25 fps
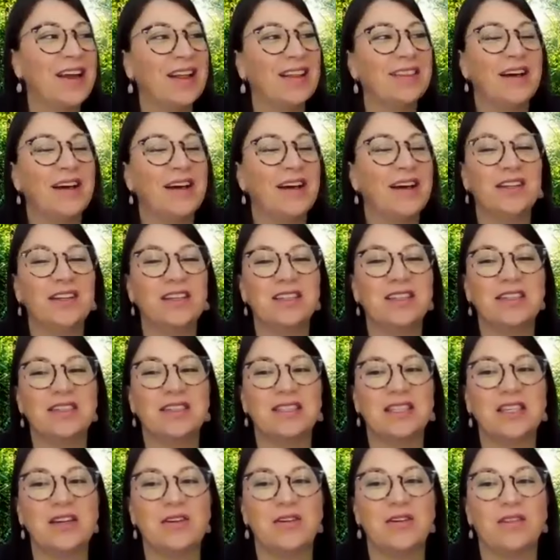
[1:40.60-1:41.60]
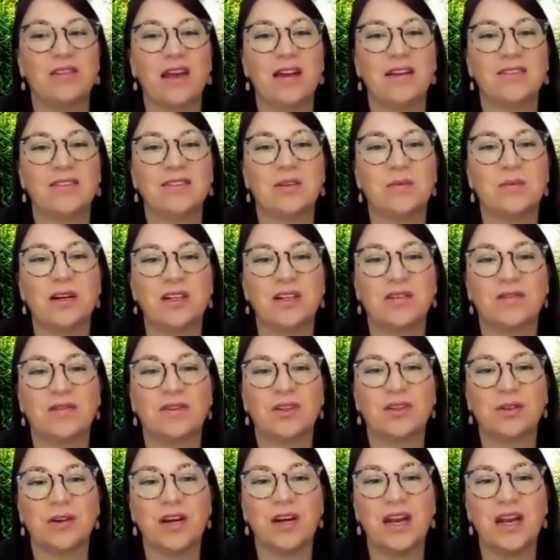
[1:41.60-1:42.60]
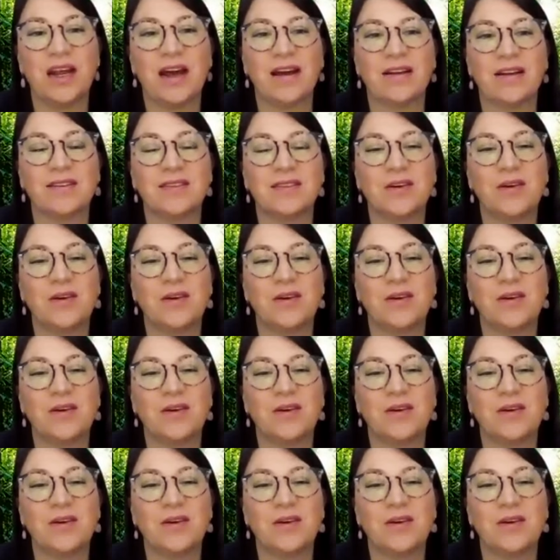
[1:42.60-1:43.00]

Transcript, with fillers: Good morning. Lovely to see you. Thanks so much for joining us.